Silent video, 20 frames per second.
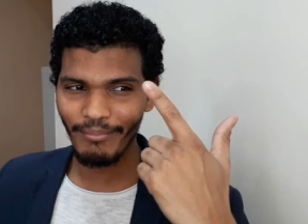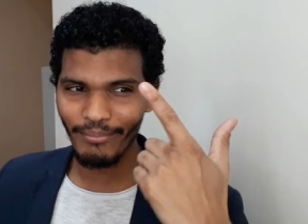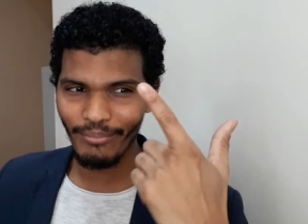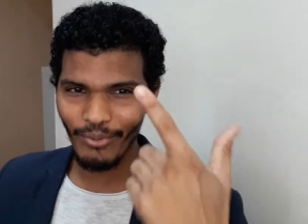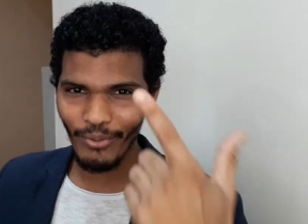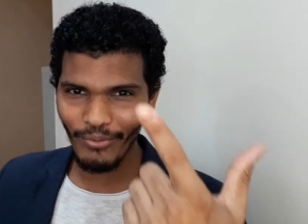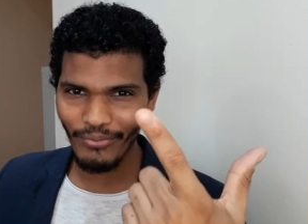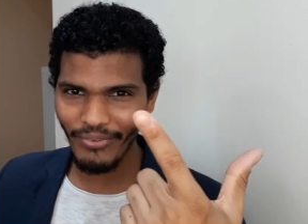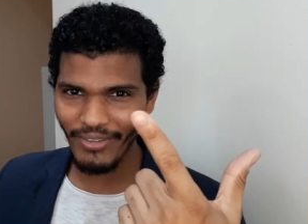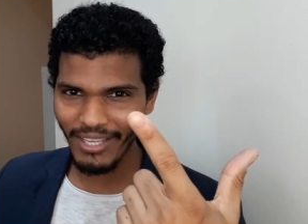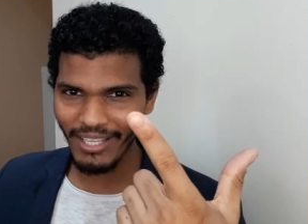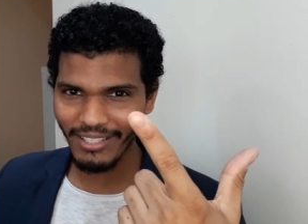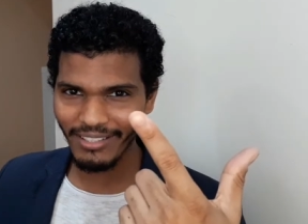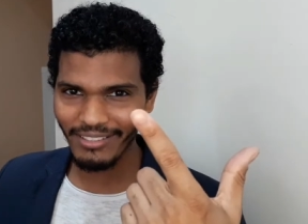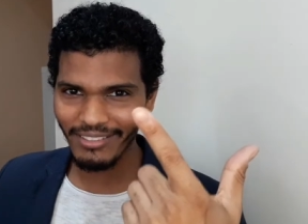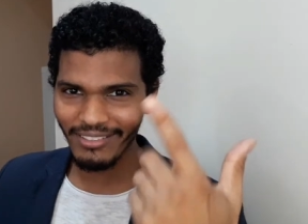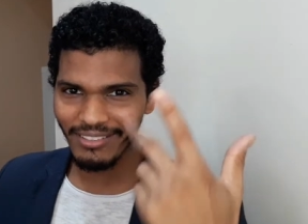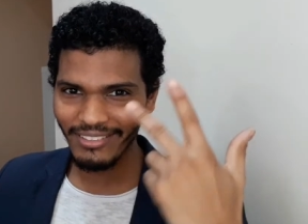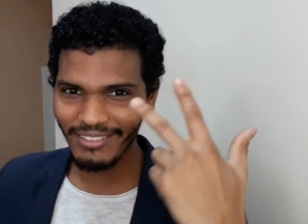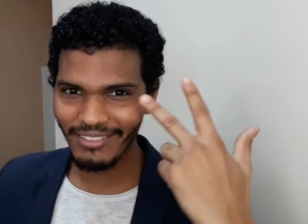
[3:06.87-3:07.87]

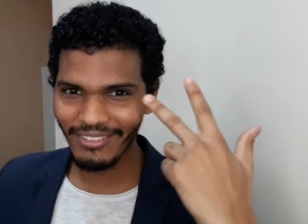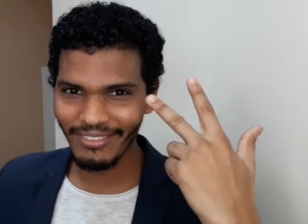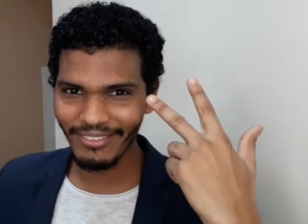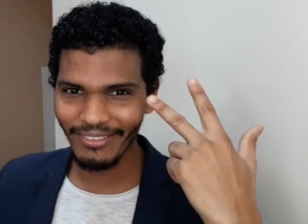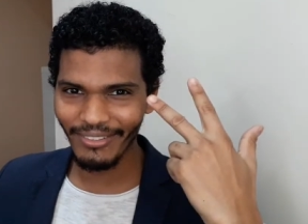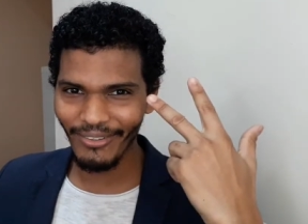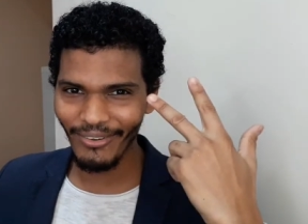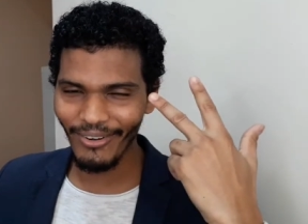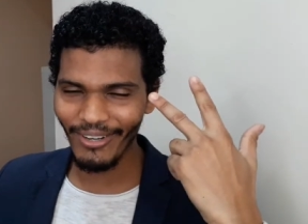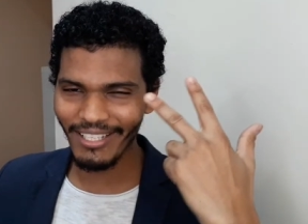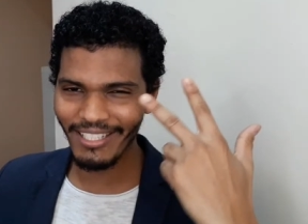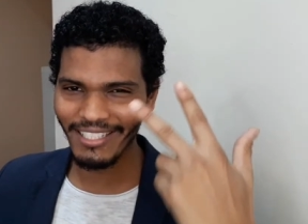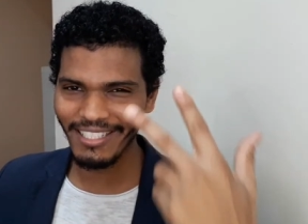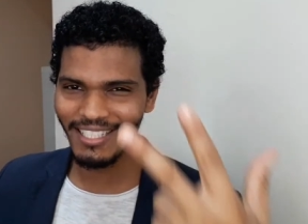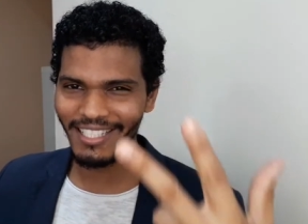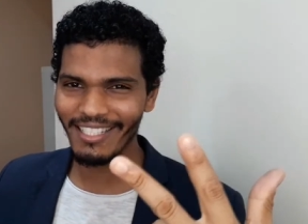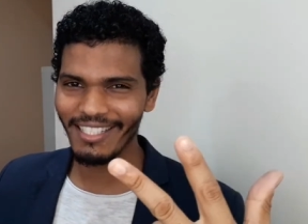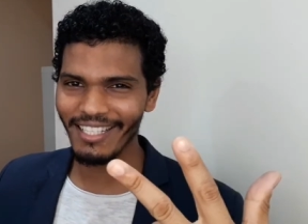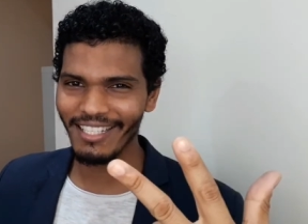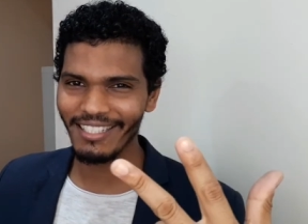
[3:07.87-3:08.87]
profane, or
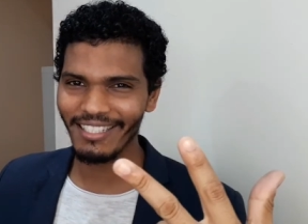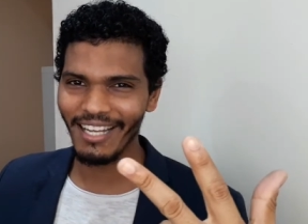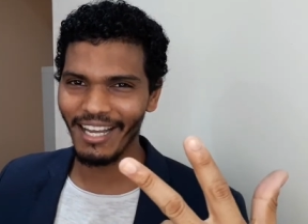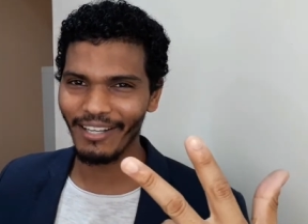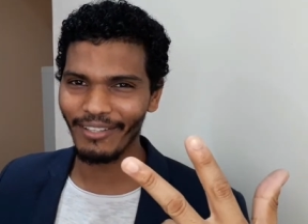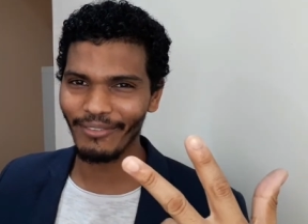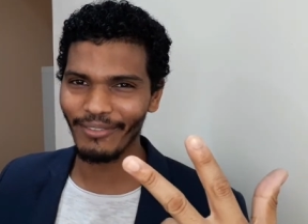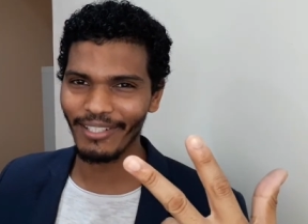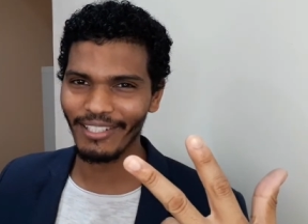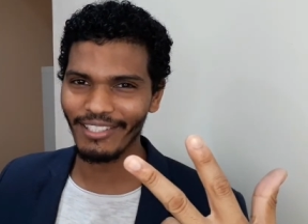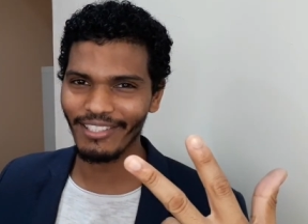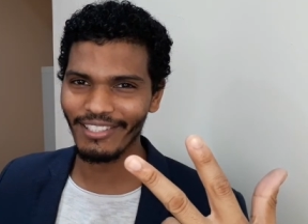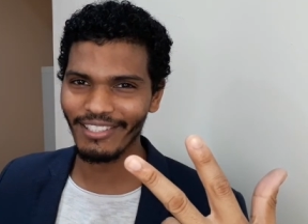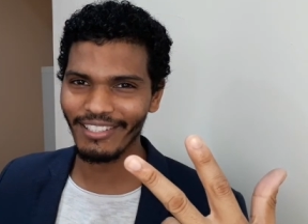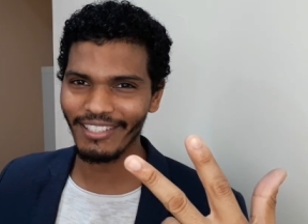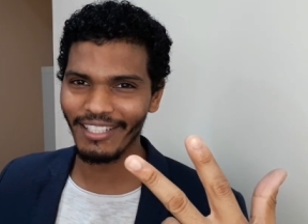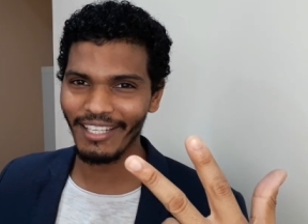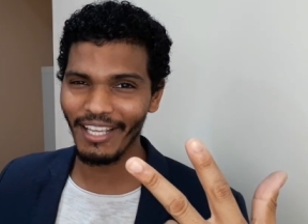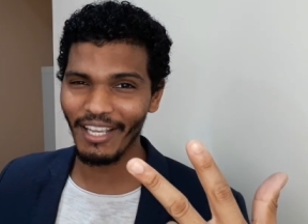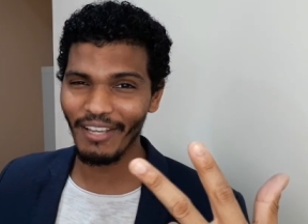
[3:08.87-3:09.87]
indecent language,
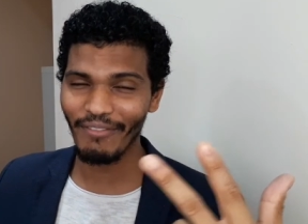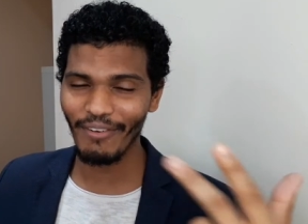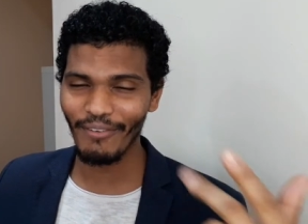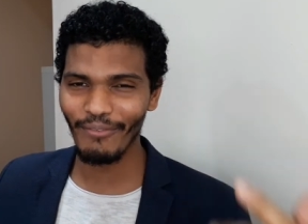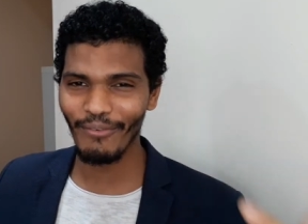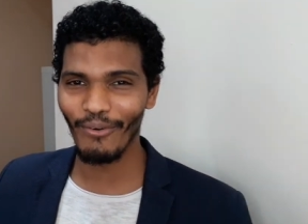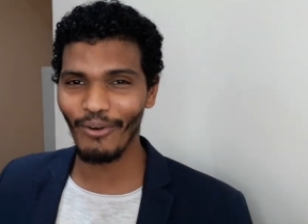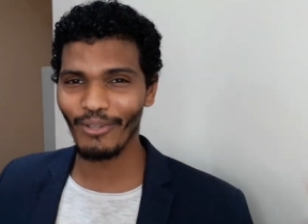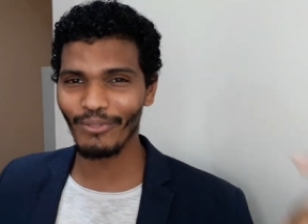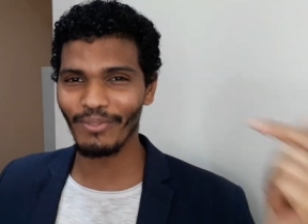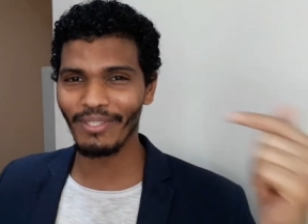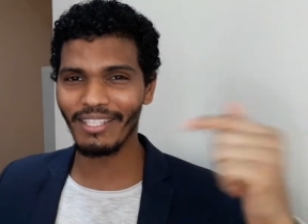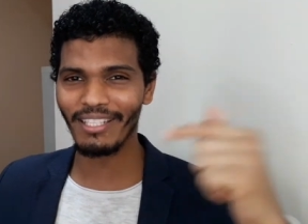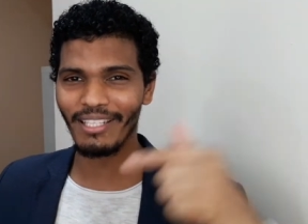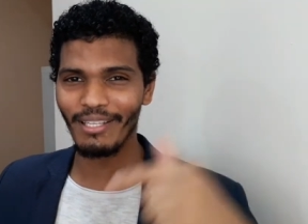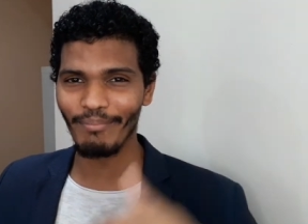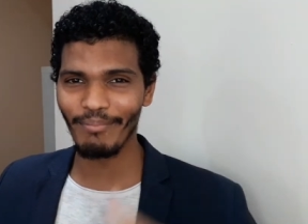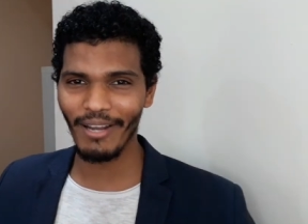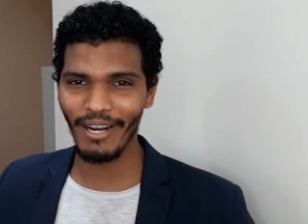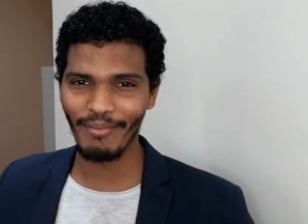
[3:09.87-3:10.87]
if it falls within
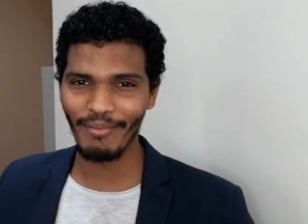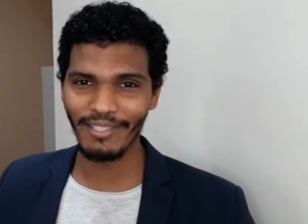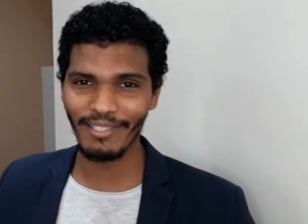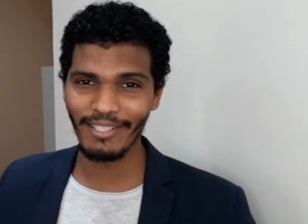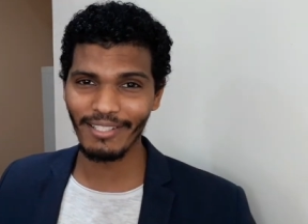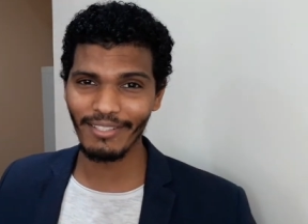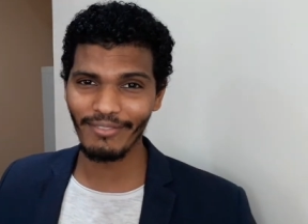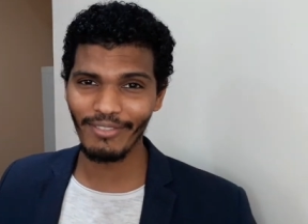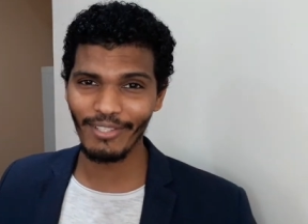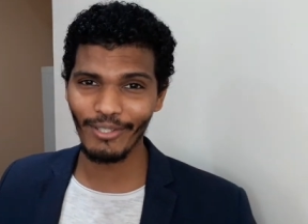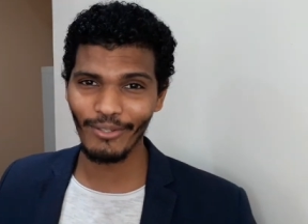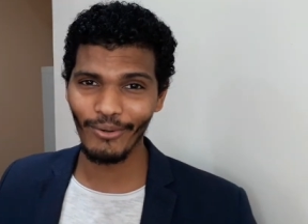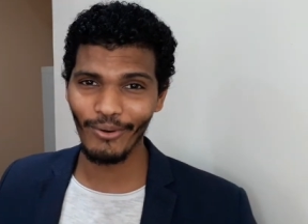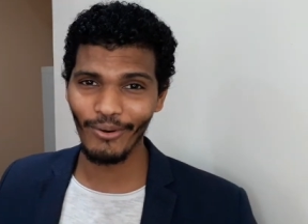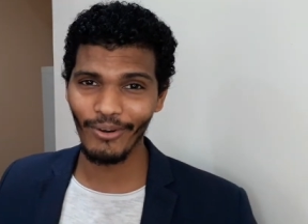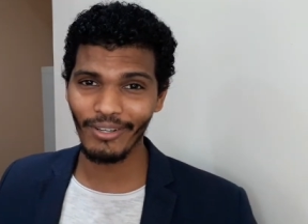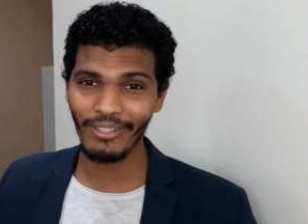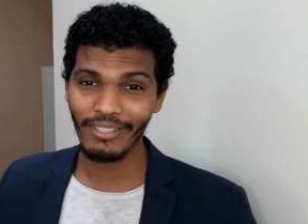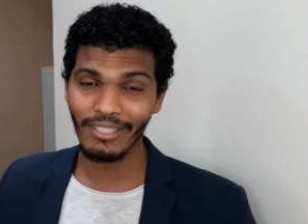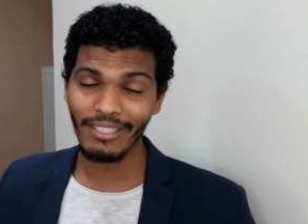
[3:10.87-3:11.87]
the parameters of the
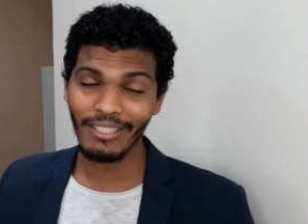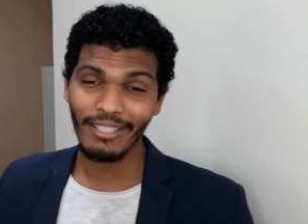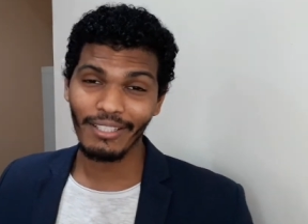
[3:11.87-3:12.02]
law,